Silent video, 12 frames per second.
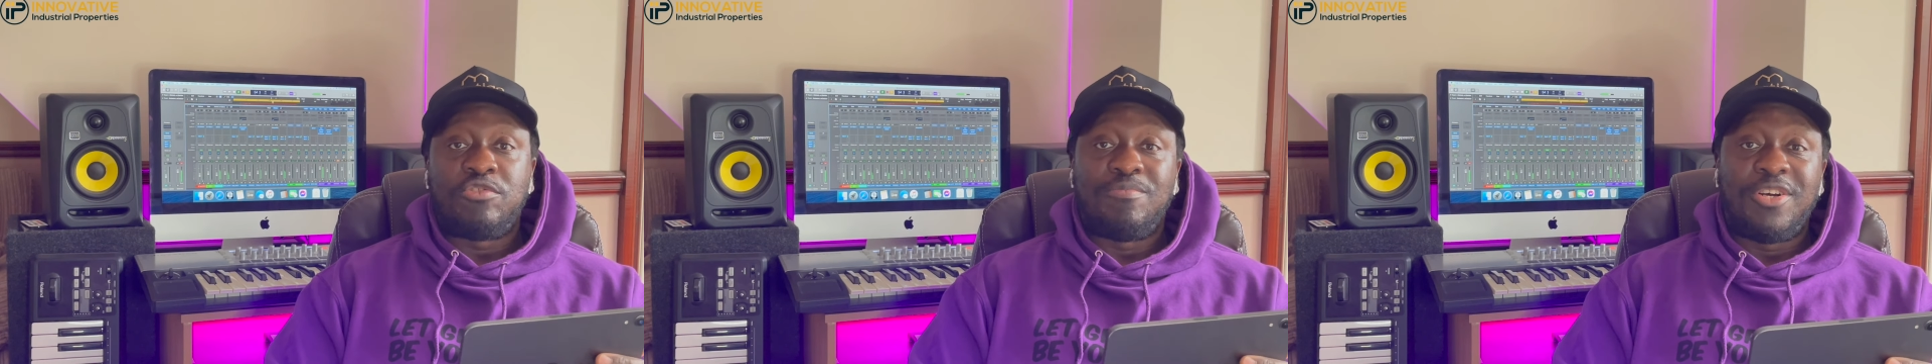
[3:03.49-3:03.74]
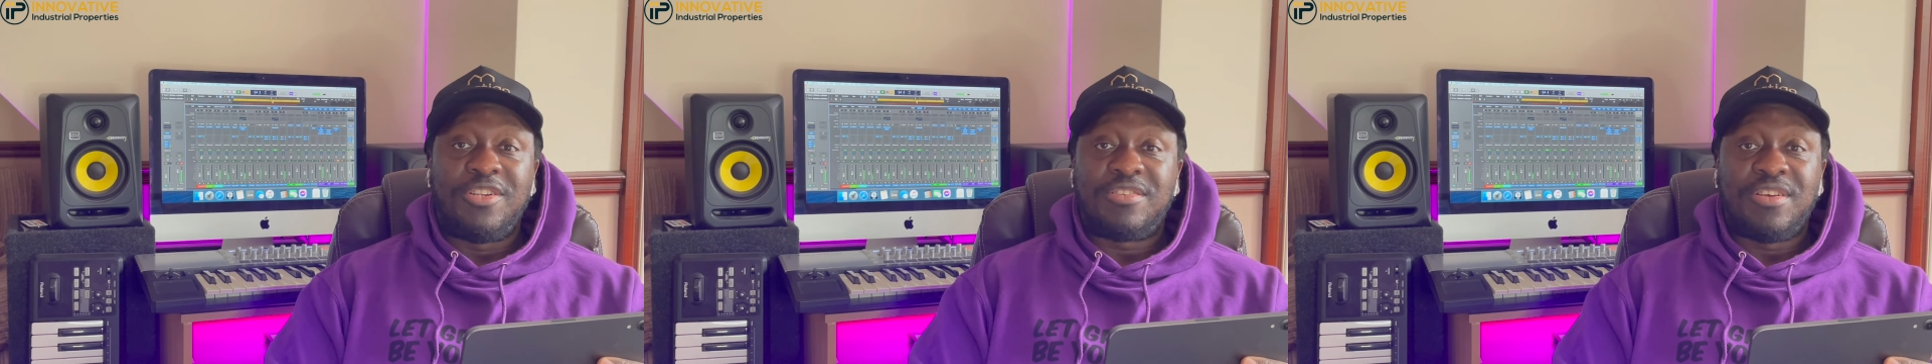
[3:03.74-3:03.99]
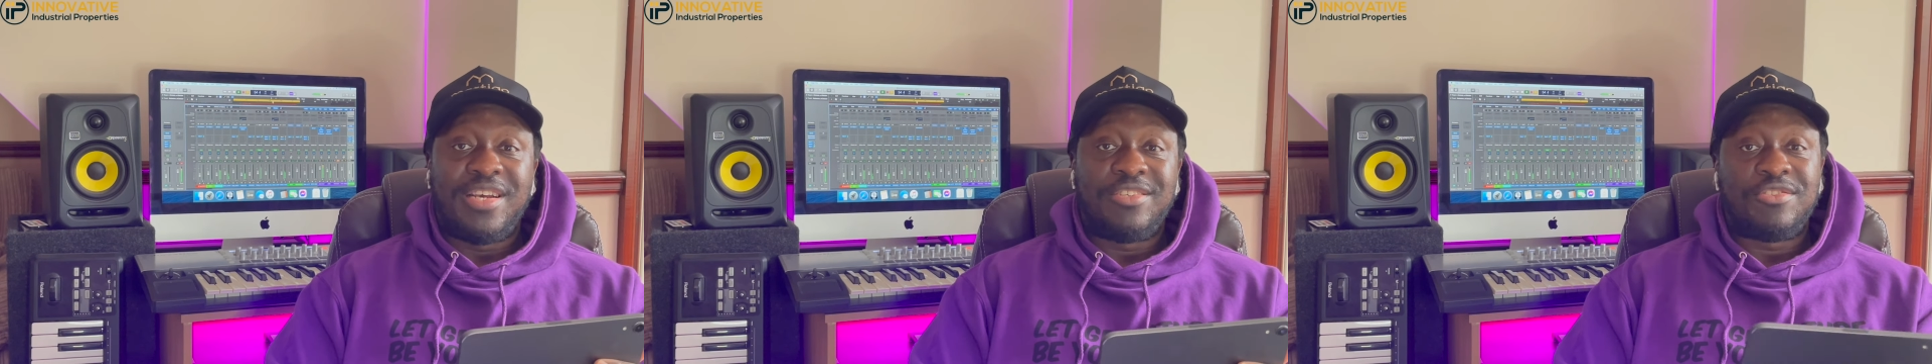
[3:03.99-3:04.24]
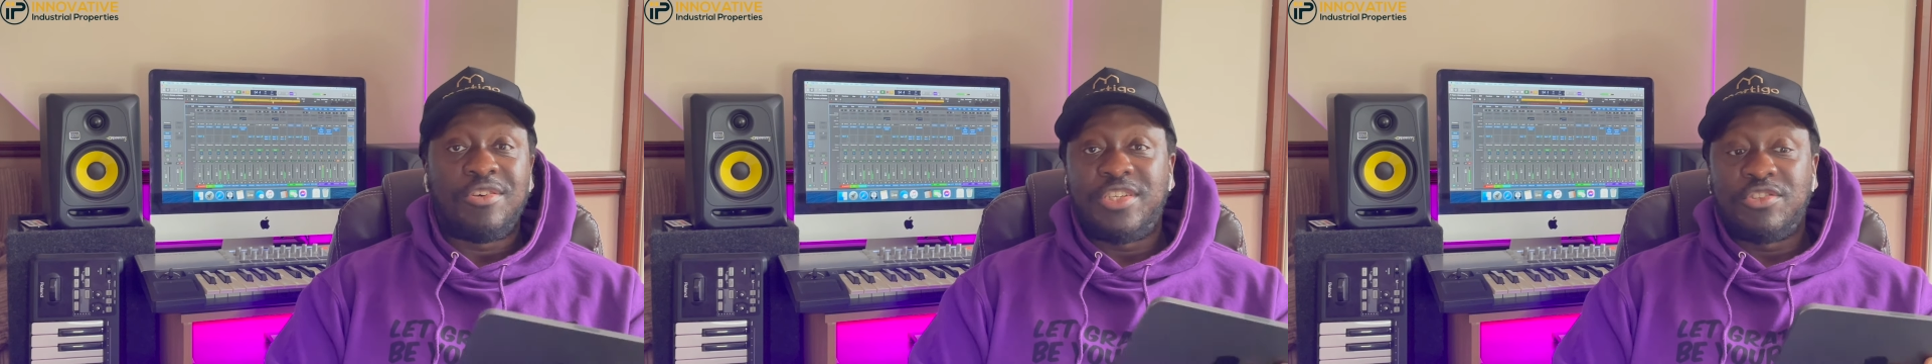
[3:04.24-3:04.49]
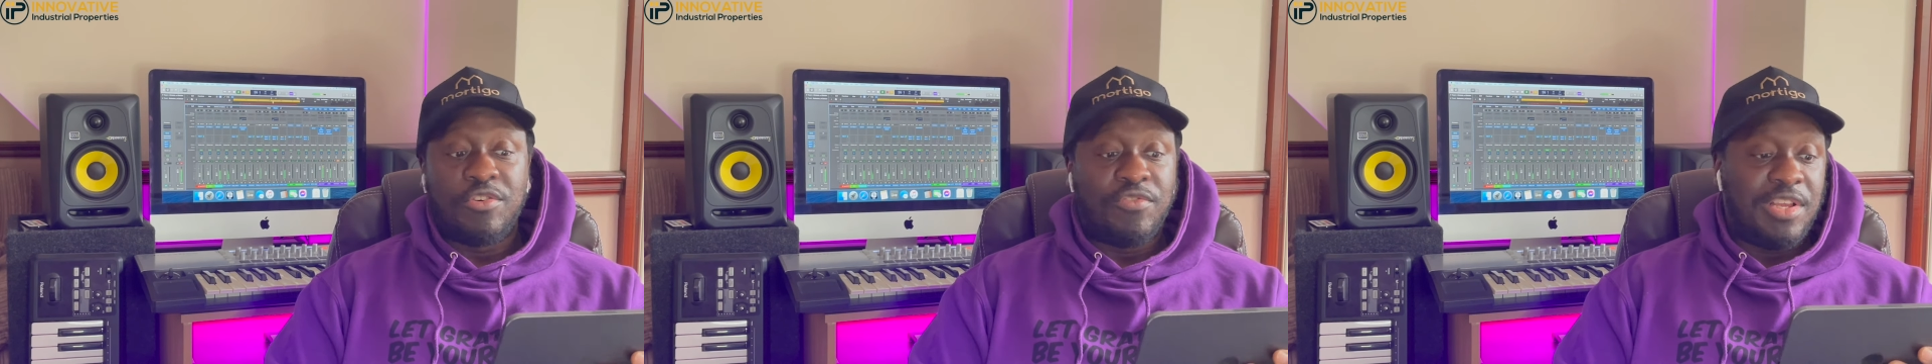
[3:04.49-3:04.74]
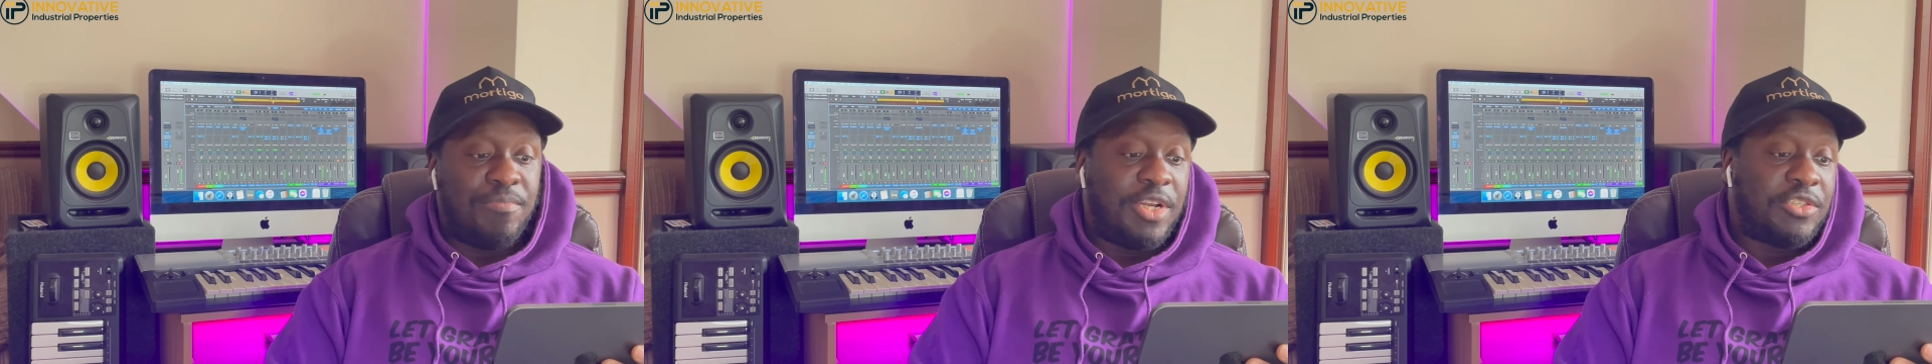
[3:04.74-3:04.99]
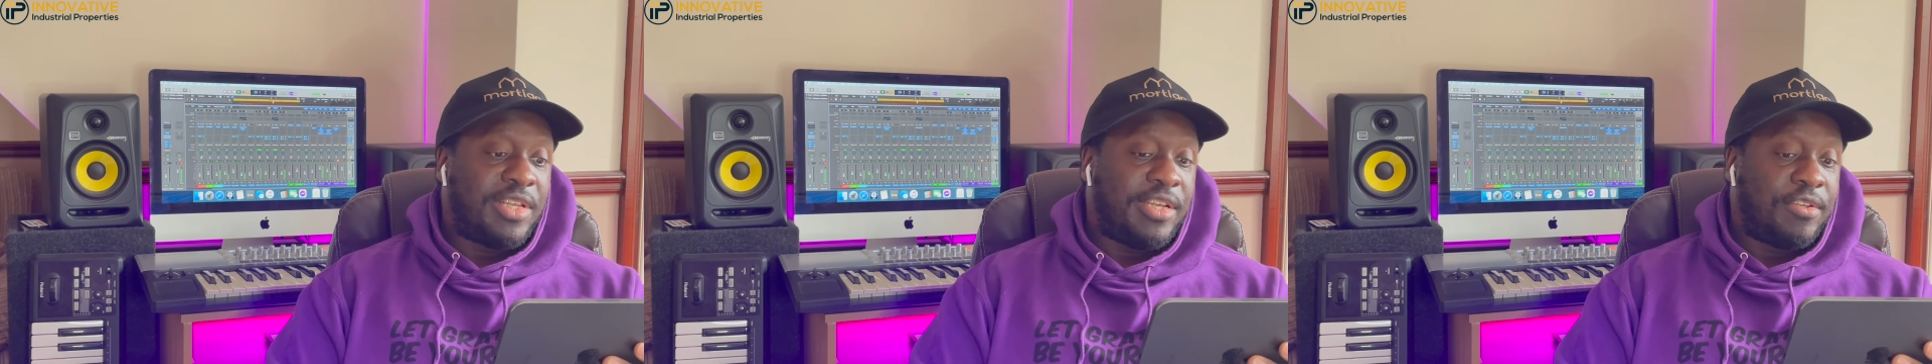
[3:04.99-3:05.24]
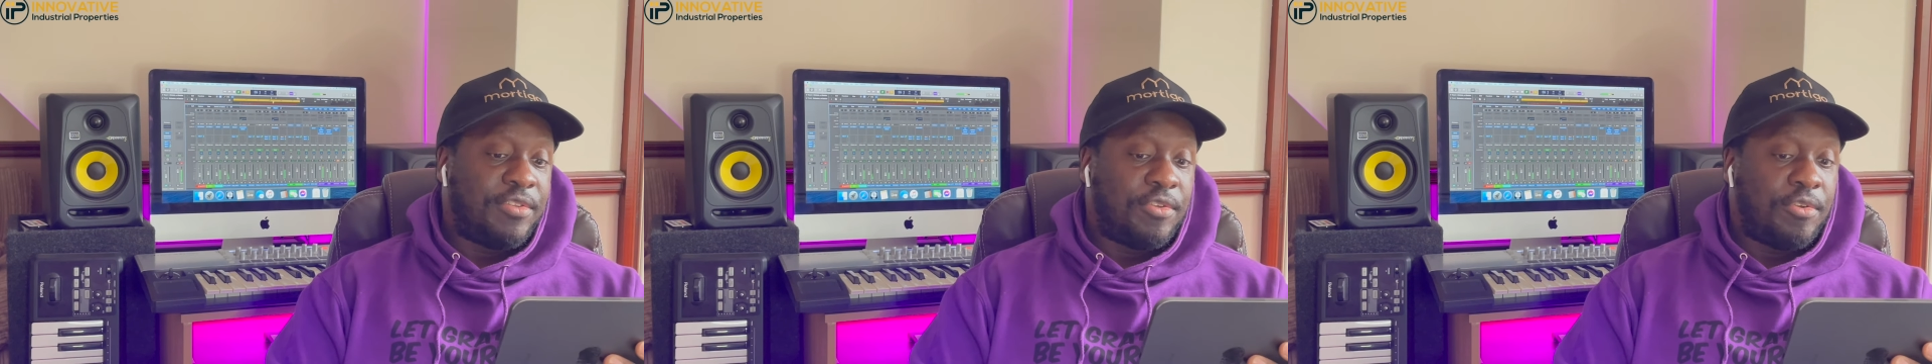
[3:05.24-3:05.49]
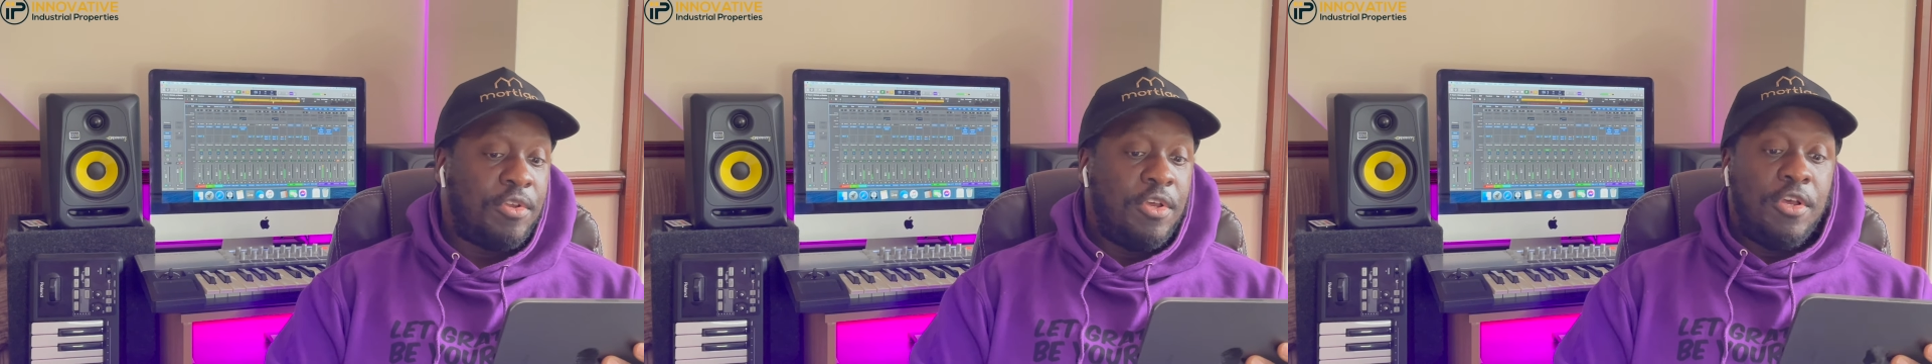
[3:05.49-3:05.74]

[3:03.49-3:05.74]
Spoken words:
monetized, so there's not really much they can do.